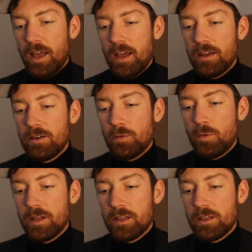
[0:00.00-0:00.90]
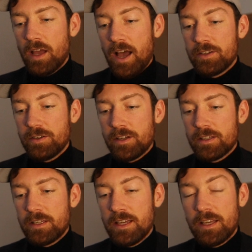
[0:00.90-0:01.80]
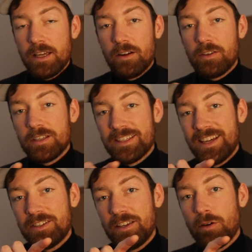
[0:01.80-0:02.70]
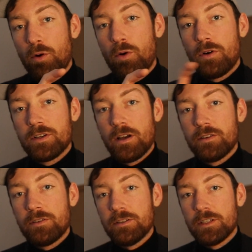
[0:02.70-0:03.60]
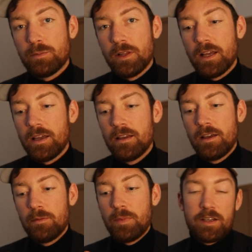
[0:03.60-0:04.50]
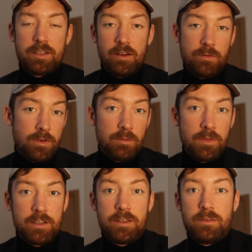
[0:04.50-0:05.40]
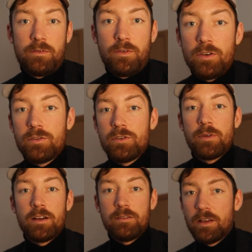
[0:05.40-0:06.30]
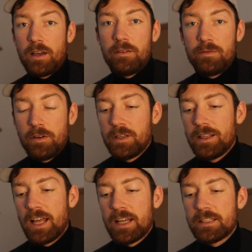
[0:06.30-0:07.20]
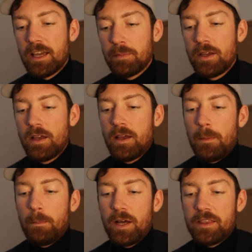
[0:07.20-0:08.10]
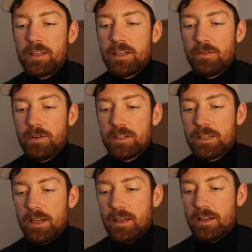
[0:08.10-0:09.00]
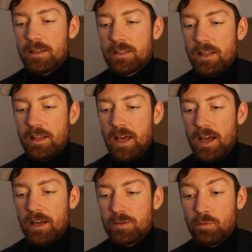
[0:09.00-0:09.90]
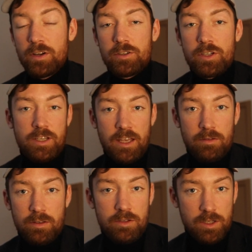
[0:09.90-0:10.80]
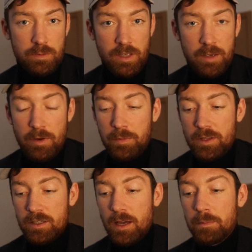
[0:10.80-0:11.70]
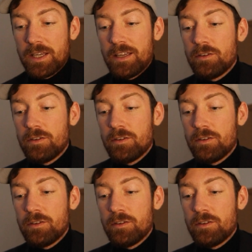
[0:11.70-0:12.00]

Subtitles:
And as you can see here, it's actually a horizontal display because I had filmed this for YouTube. I had filmed it in landscape. But the difference is that Reels just came up with this update.